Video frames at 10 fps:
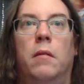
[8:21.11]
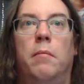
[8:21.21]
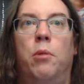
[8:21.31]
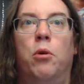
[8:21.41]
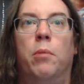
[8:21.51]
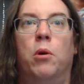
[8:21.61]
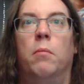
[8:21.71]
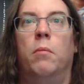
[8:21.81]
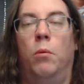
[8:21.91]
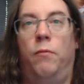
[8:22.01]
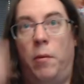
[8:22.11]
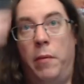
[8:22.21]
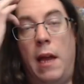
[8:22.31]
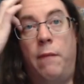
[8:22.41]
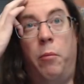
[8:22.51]
Boom, boom. From
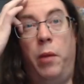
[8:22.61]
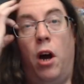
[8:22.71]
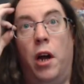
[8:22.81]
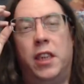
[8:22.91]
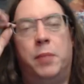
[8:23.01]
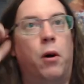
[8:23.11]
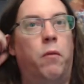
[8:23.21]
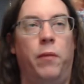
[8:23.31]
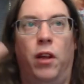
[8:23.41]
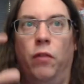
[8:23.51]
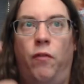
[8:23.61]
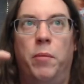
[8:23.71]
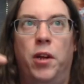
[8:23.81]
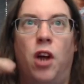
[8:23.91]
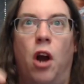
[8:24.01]
the unexposed, from the
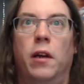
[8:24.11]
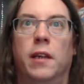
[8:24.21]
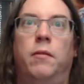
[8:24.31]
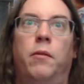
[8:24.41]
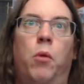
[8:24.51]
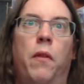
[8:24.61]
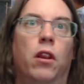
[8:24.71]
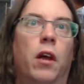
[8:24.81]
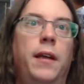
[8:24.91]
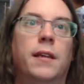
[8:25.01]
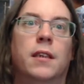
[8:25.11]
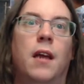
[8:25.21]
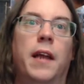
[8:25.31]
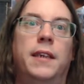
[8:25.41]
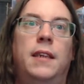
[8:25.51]
darkness, where the light does not
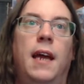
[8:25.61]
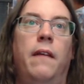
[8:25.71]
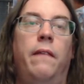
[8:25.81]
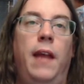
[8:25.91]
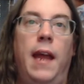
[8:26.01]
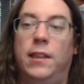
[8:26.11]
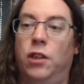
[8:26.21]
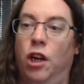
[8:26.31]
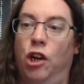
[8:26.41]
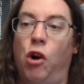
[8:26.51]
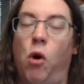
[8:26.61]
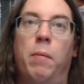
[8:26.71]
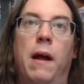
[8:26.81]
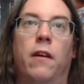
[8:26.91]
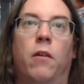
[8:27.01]
extend, the ants are going to grow up
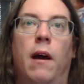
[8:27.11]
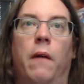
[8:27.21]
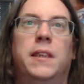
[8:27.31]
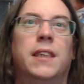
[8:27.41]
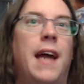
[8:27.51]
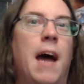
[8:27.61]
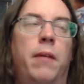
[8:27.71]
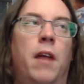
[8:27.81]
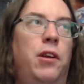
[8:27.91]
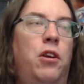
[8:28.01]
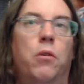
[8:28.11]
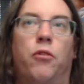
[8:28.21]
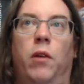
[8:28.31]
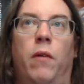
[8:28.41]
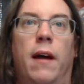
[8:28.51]
out of the ground. This is going to happen every 2 or
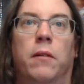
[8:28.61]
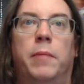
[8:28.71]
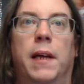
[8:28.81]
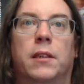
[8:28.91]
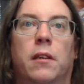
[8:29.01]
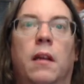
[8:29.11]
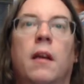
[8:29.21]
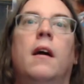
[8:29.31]
3 rounds, basically.